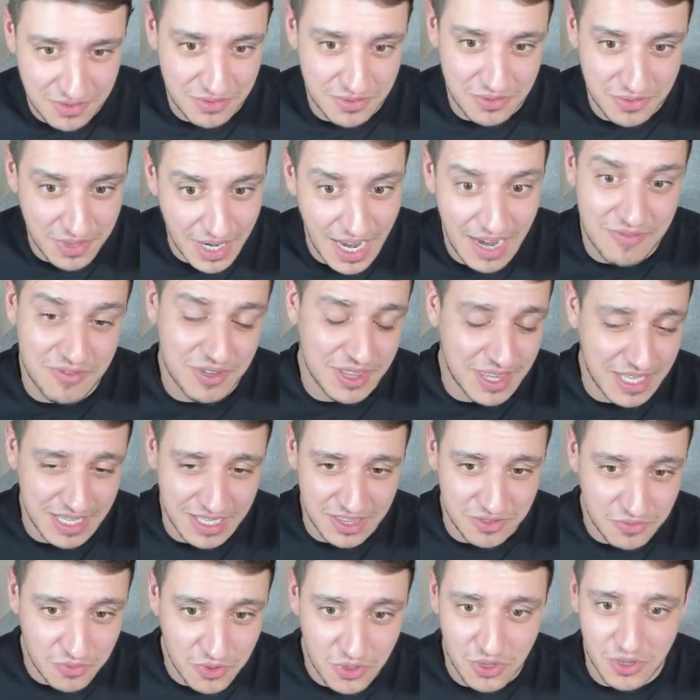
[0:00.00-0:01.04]
through
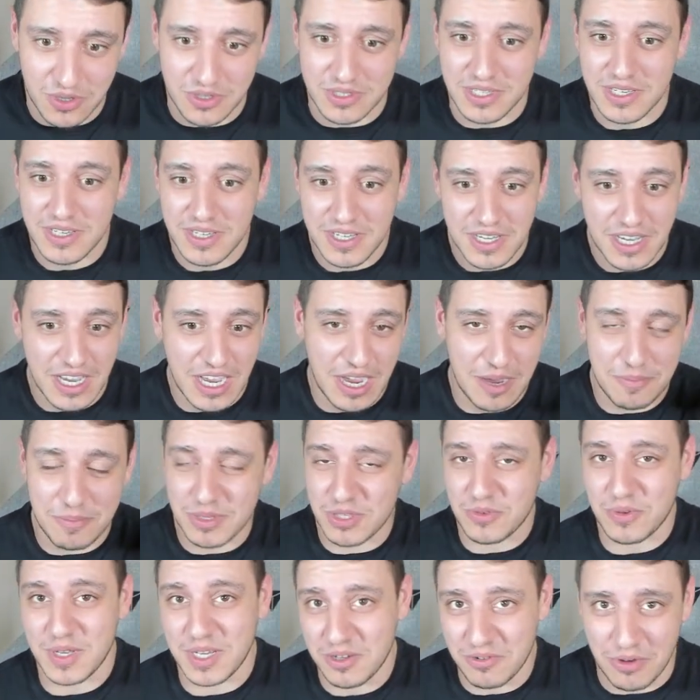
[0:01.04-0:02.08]
everything in the world,
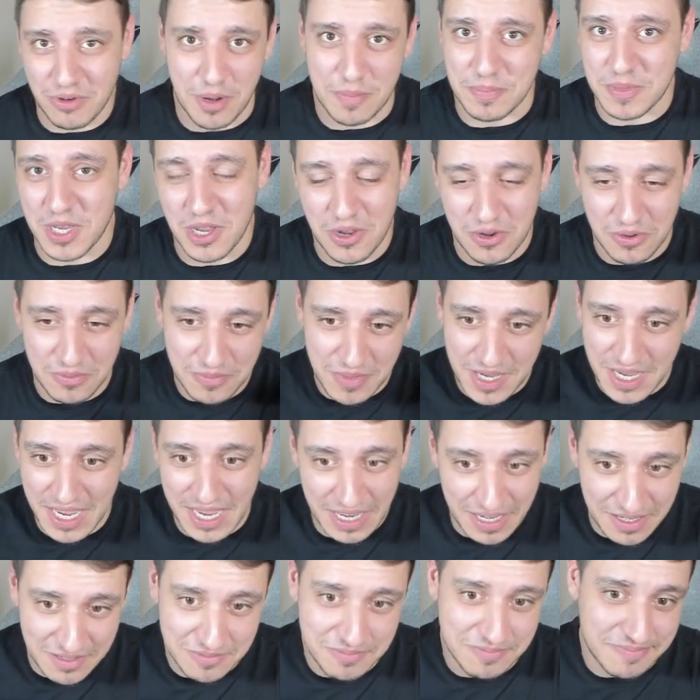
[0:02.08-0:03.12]
between crypto
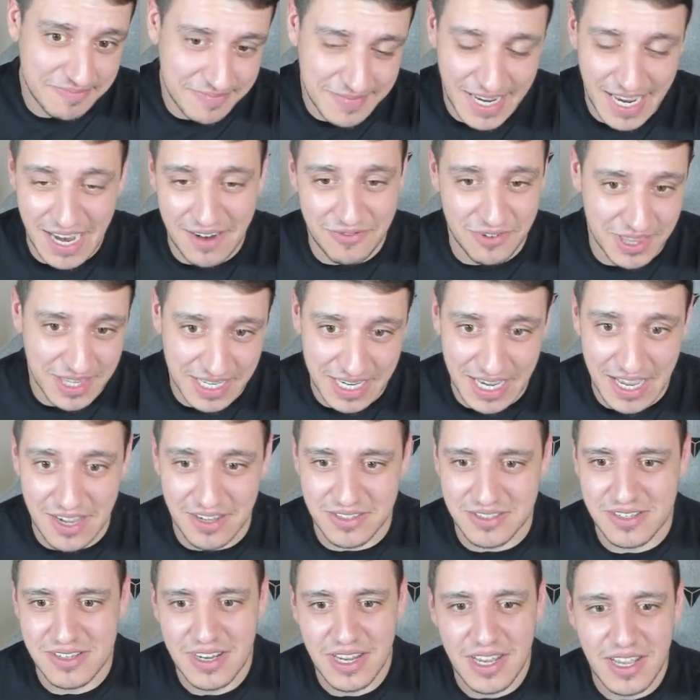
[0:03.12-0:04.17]
and everything
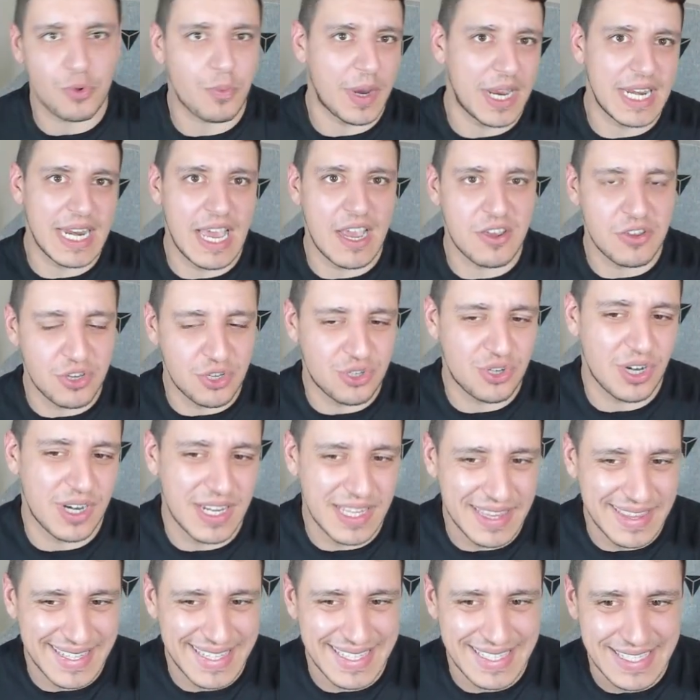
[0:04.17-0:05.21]
else. So right now you
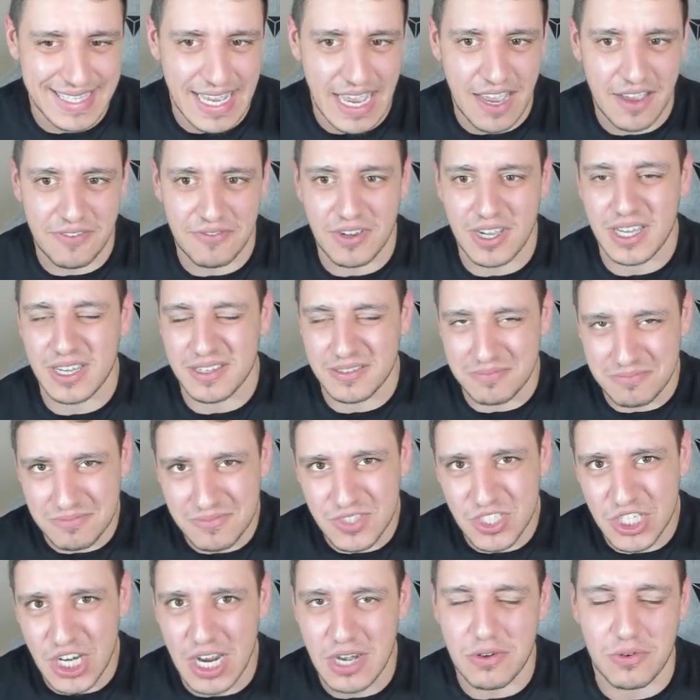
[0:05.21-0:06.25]
should at least have a
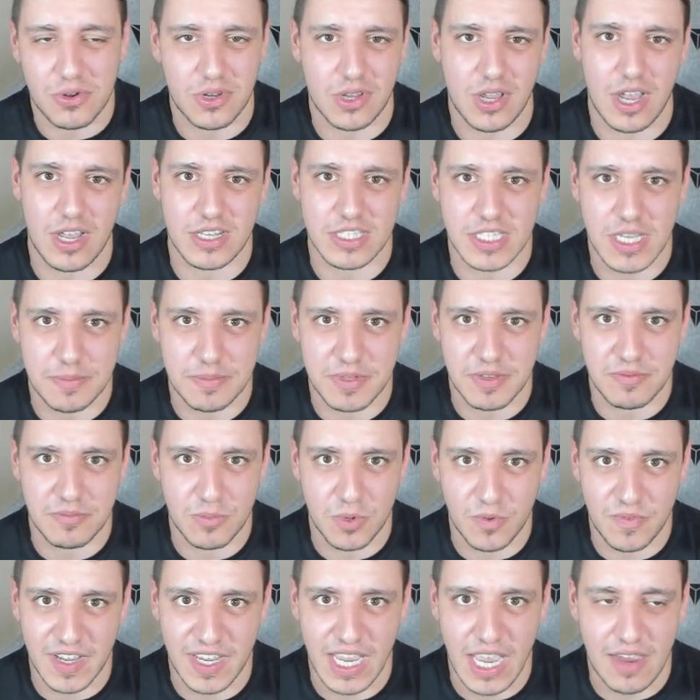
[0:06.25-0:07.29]
general concept
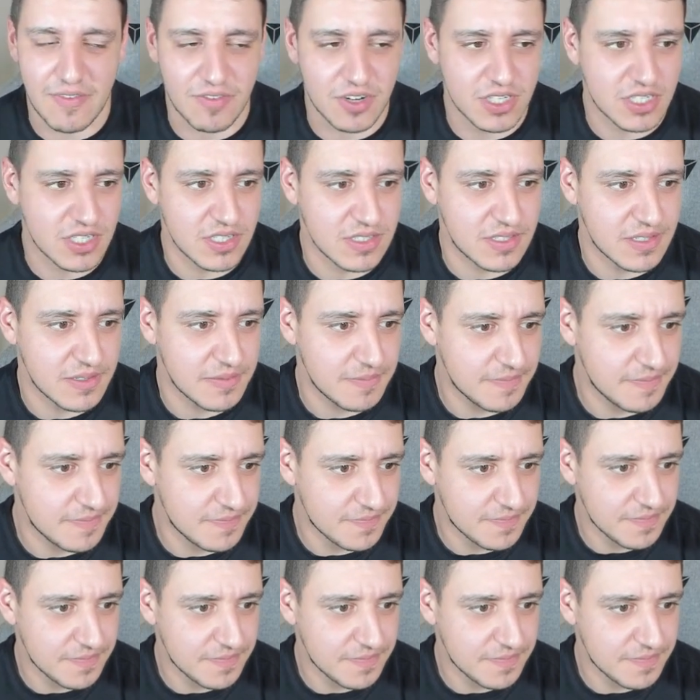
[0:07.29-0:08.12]
of moving averages.